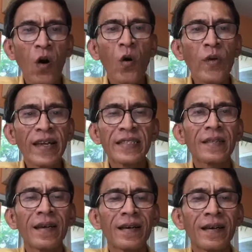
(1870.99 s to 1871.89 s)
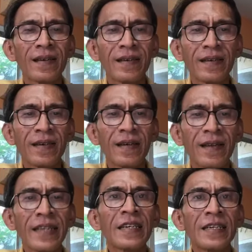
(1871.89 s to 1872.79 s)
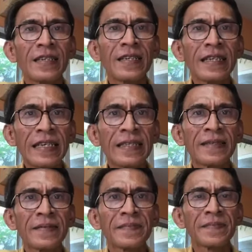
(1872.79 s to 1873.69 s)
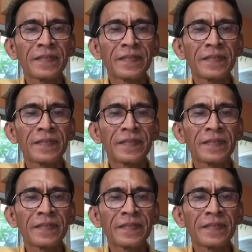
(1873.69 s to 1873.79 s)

always let her in.